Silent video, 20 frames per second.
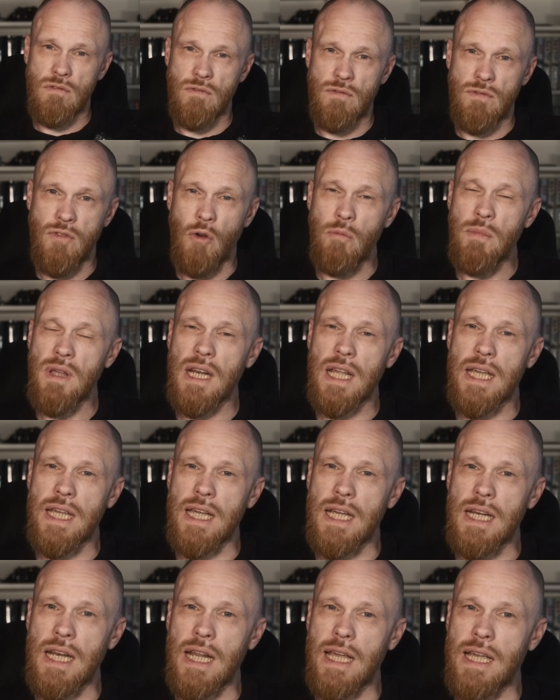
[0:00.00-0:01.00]

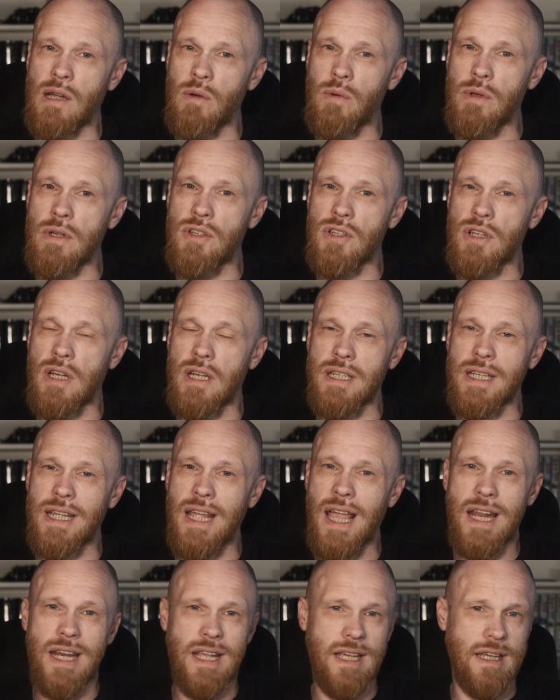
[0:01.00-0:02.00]
Formulaic language and
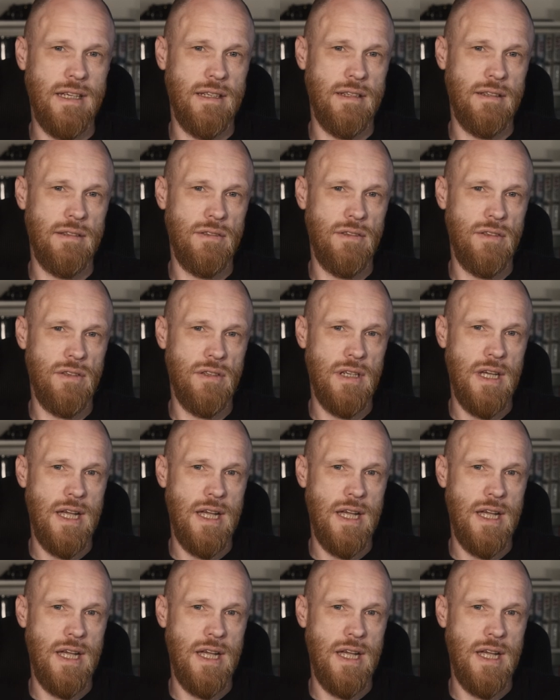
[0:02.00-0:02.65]
kennings,